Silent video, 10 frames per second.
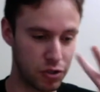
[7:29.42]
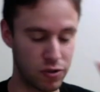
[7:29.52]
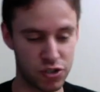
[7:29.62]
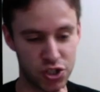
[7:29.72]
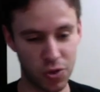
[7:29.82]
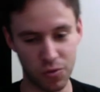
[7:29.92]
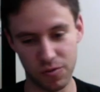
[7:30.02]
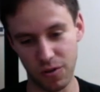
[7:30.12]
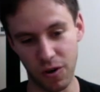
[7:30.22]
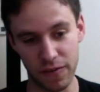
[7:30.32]
show
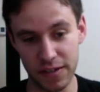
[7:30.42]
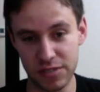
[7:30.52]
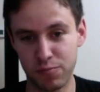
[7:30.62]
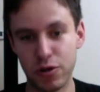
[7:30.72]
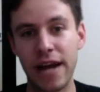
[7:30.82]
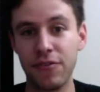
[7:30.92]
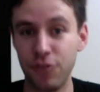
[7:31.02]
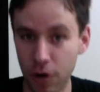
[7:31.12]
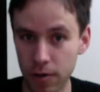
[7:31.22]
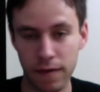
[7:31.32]
off his Brad
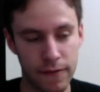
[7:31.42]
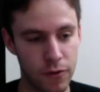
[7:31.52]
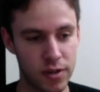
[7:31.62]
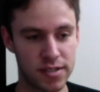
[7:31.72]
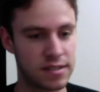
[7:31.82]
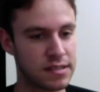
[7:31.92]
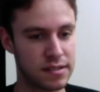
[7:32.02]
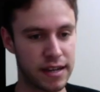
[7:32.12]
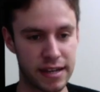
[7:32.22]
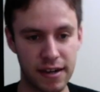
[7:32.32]
Dourif voice
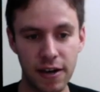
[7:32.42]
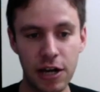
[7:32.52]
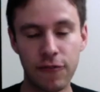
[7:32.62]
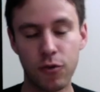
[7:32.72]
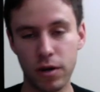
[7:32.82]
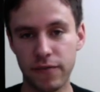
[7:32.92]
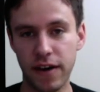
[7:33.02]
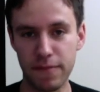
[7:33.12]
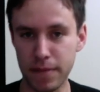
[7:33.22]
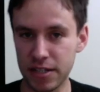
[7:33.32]
until like
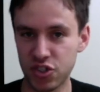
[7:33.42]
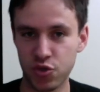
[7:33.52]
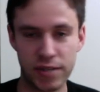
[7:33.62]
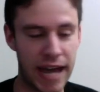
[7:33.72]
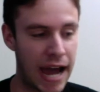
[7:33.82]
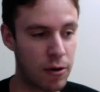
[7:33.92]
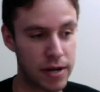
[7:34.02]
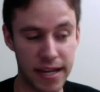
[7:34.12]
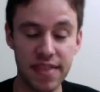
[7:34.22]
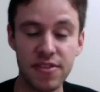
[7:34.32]
45 minutes to an hour
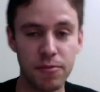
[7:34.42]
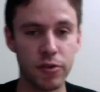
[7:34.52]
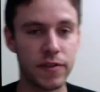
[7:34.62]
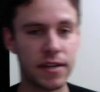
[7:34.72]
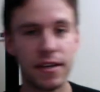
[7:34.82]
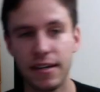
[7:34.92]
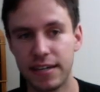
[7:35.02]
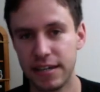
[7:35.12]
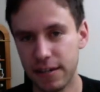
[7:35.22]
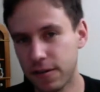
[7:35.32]
in the movie.
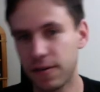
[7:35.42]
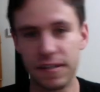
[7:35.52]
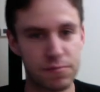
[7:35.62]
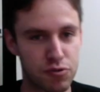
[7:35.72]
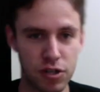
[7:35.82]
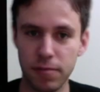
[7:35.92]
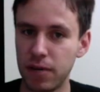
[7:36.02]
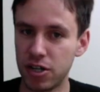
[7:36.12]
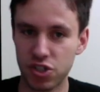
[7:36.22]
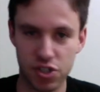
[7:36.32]
Here, he's pretty
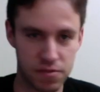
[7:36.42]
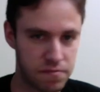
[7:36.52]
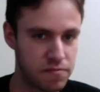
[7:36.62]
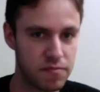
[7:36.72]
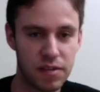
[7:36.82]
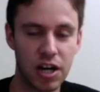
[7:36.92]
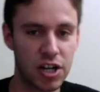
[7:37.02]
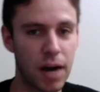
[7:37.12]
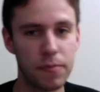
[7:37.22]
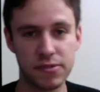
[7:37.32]
much a
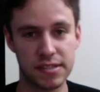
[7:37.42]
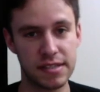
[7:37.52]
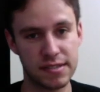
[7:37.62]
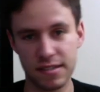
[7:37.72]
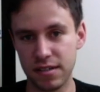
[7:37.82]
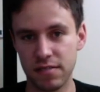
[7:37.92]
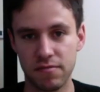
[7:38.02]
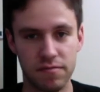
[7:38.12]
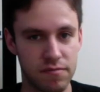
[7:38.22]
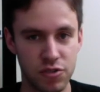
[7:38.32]
couple scenes
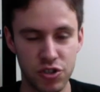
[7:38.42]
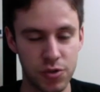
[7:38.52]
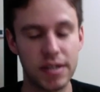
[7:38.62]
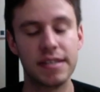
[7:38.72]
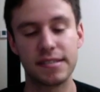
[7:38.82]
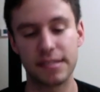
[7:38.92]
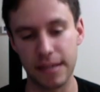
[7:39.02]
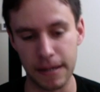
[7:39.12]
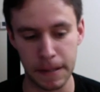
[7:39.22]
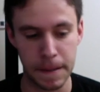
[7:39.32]
in doing his
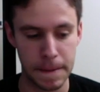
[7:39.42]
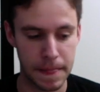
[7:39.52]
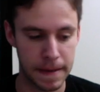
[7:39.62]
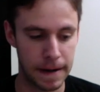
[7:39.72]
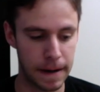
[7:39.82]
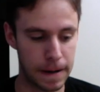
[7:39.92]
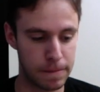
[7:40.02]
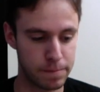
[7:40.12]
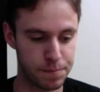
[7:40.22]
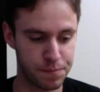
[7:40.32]
thing.
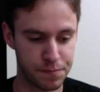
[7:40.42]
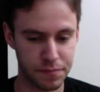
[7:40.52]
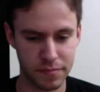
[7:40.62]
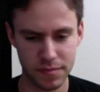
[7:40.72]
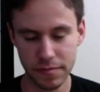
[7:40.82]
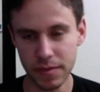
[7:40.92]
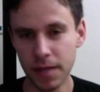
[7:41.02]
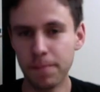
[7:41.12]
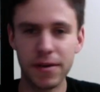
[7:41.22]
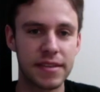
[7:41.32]

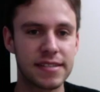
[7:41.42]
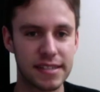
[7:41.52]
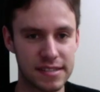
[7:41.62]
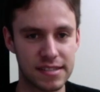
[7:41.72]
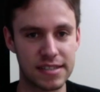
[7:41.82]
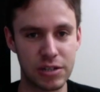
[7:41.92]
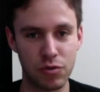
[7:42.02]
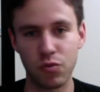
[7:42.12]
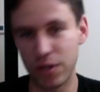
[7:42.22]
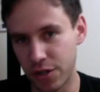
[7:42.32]
But this is a
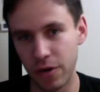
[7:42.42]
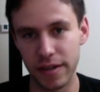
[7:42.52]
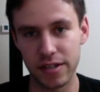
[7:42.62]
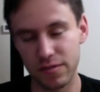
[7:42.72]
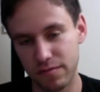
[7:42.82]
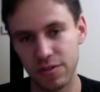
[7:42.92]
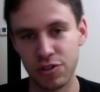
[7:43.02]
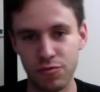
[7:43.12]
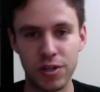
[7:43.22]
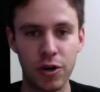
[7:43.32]
sequel. We know that
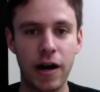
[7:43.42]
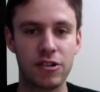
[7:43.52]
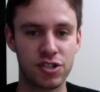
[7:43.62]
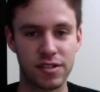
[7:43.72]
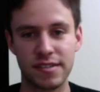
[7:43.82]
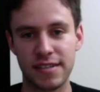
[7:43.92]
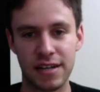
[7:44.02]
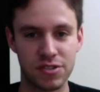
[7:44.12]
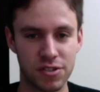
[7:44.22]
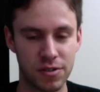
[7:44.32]
we know how Chucky
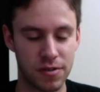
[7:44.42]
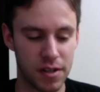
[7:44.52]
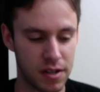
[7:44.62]
sounds, so